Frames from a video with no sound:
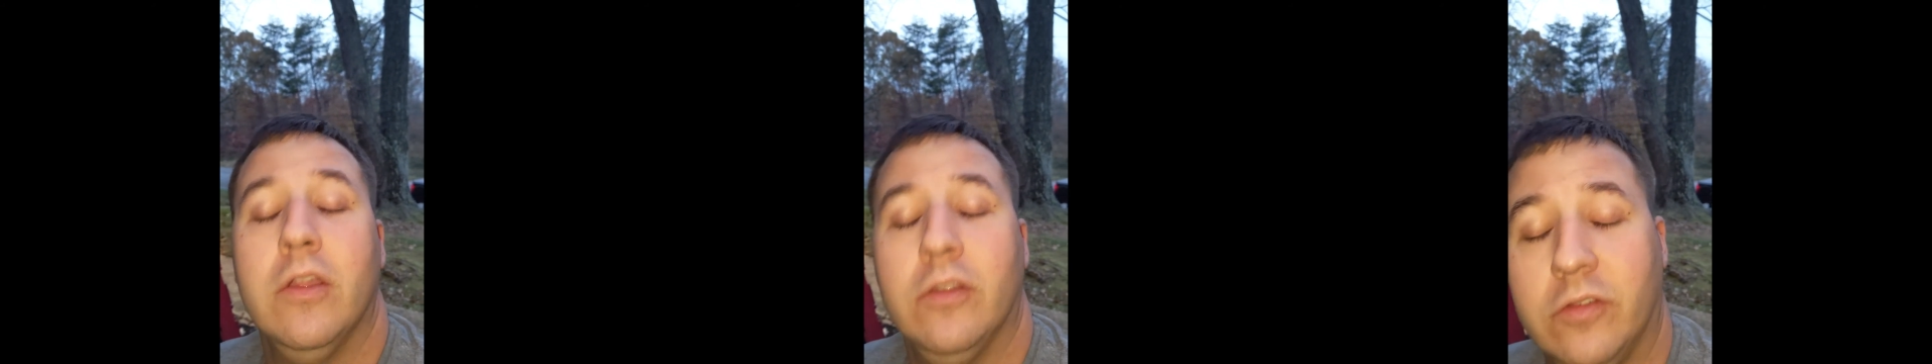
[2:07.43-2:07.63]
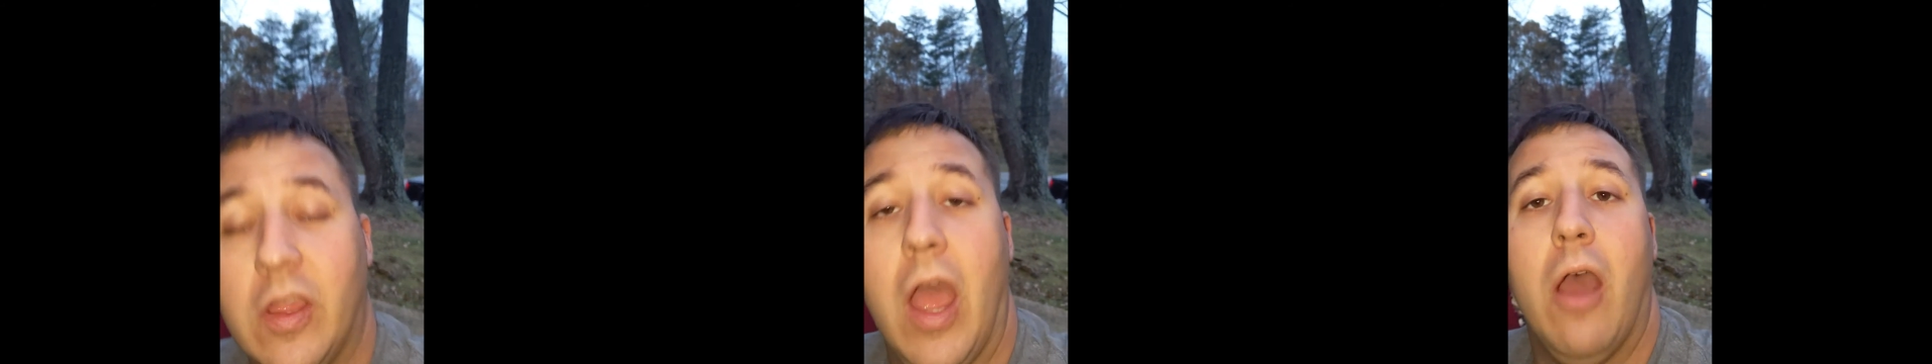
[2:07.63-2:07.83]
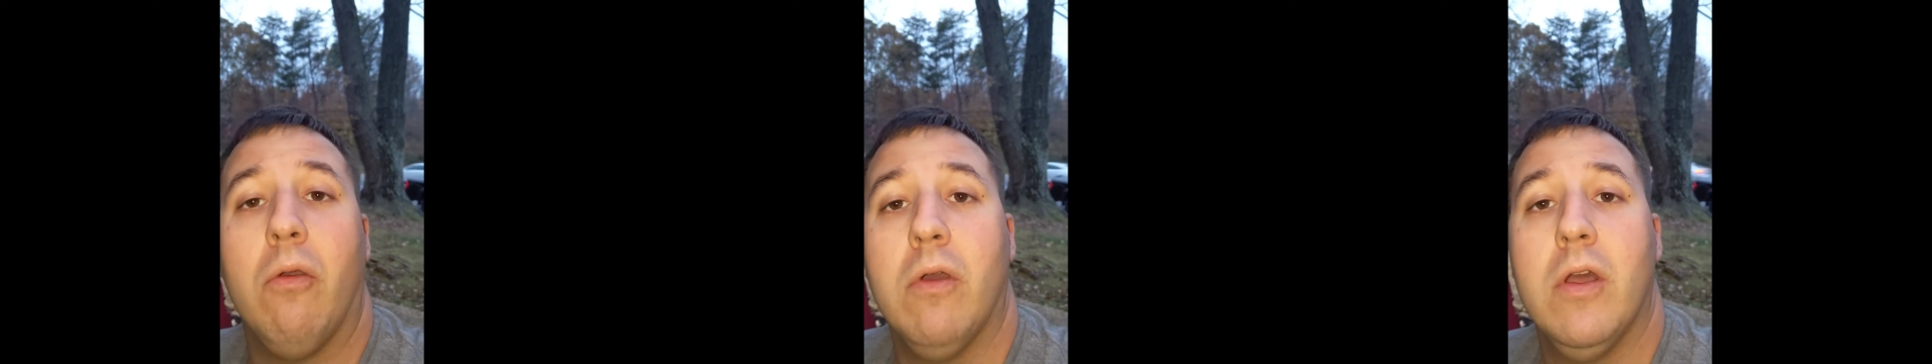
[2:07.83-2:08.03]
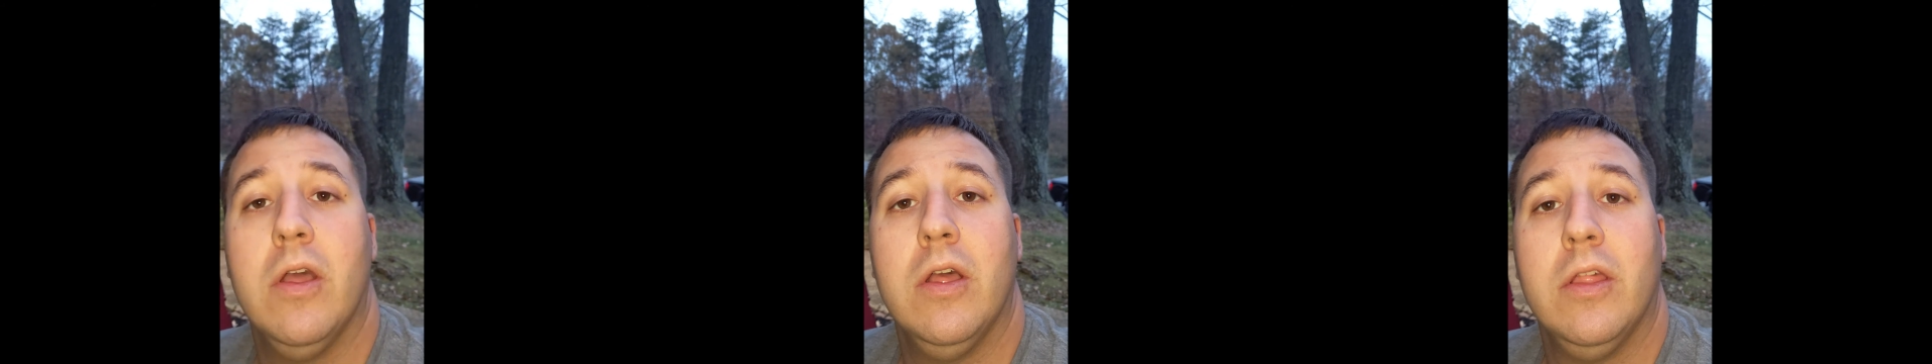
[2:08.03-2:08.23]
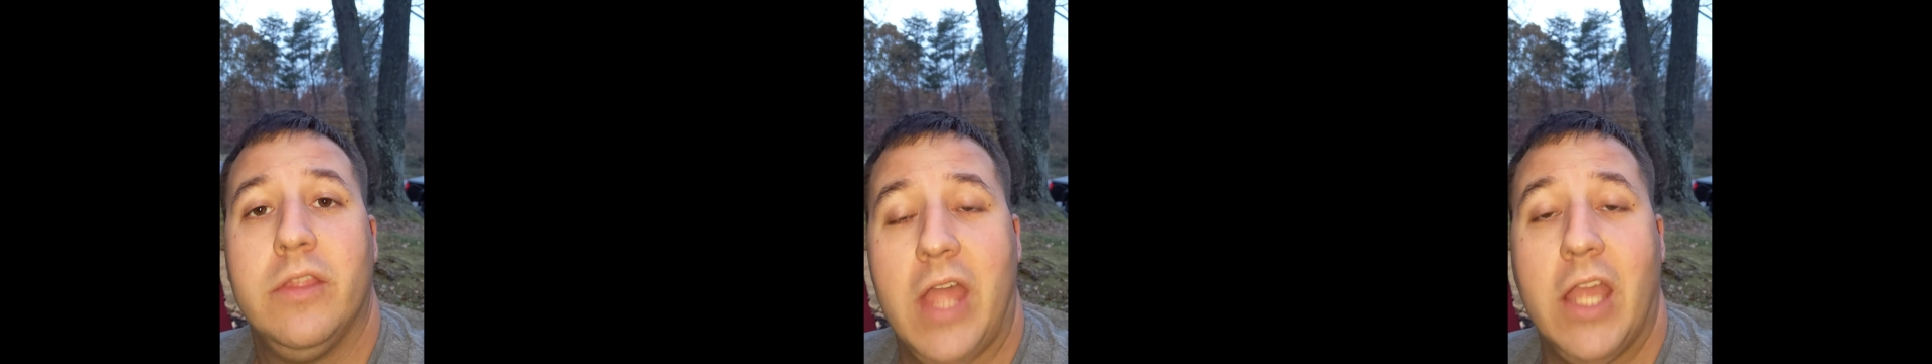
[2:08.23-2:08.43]
So,
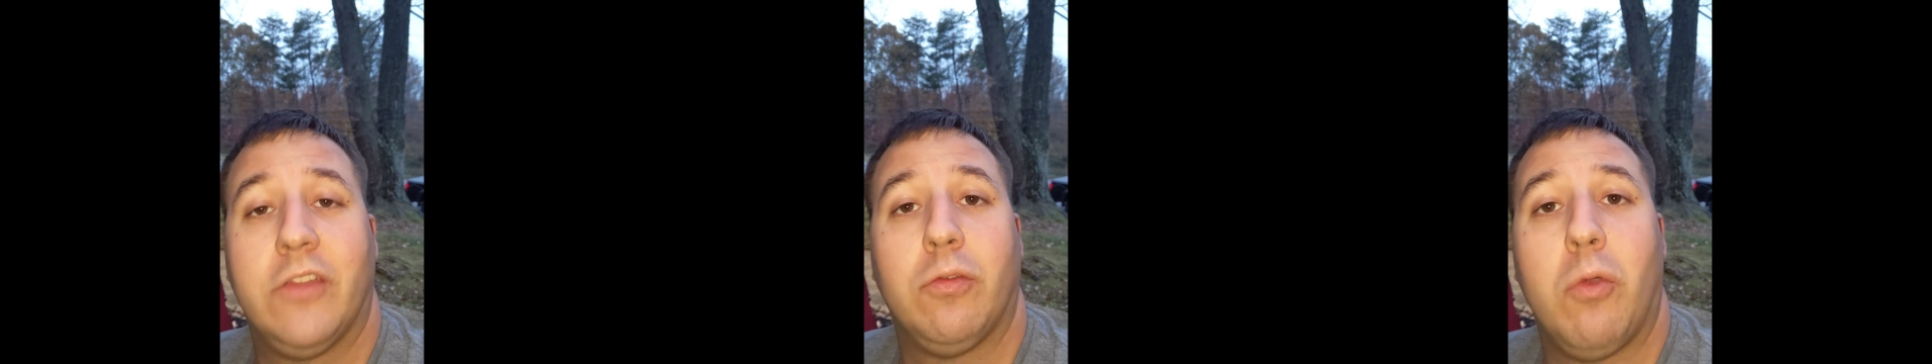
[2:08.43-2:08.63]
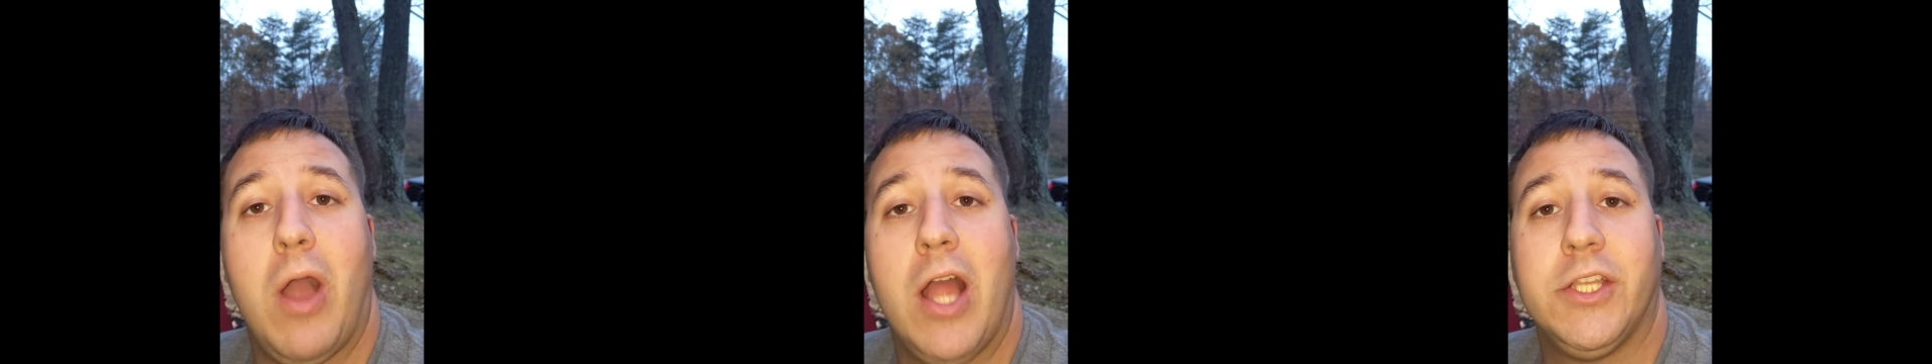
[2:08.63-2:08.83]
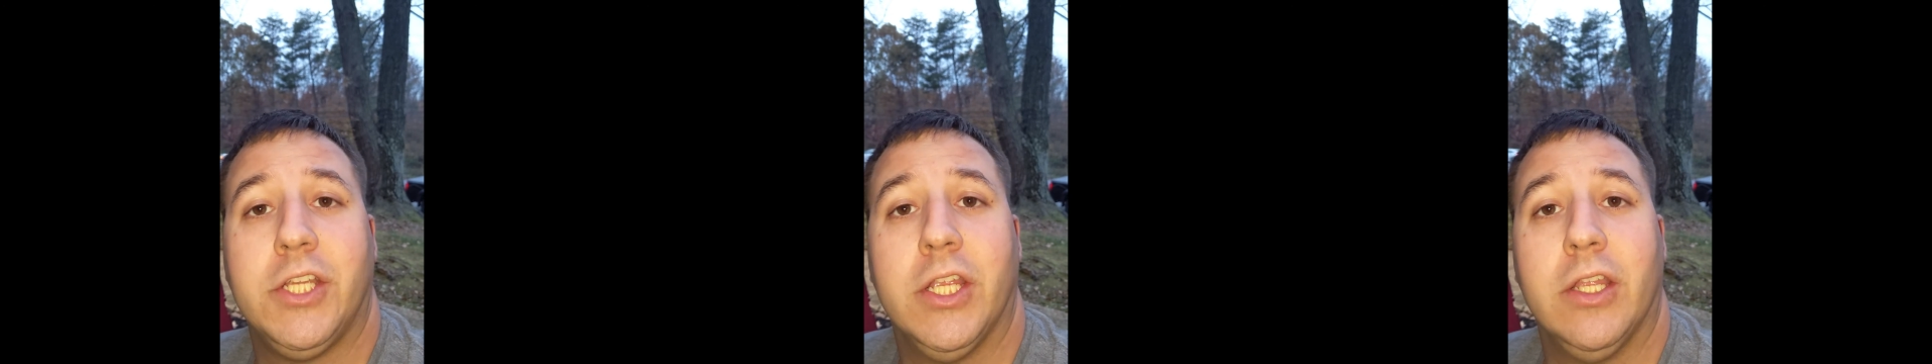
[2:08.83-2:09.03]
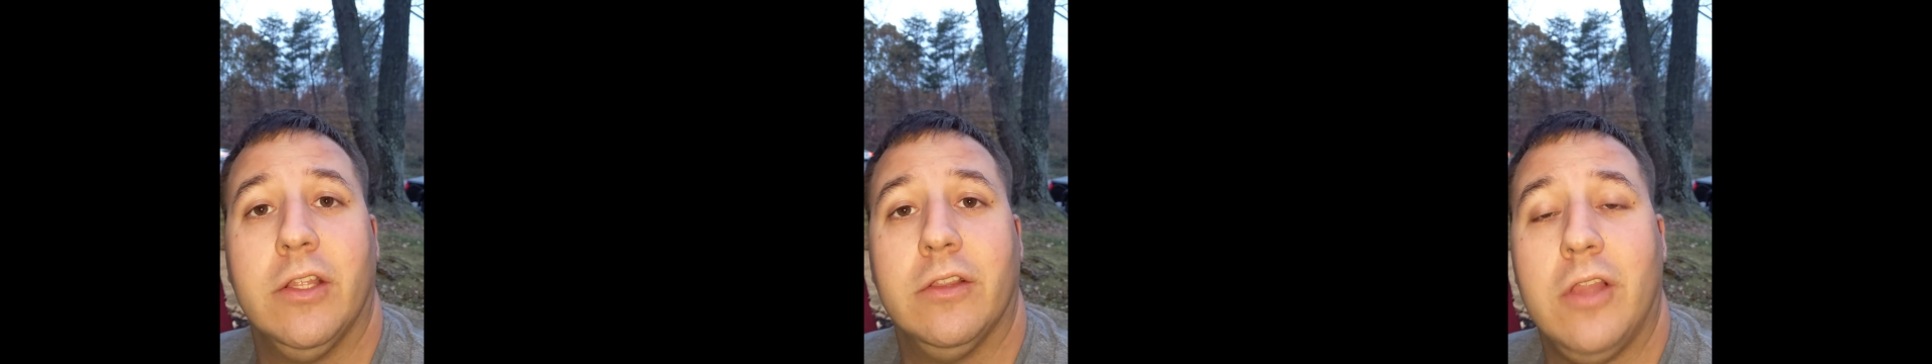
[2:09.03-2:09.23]
thanks for watching.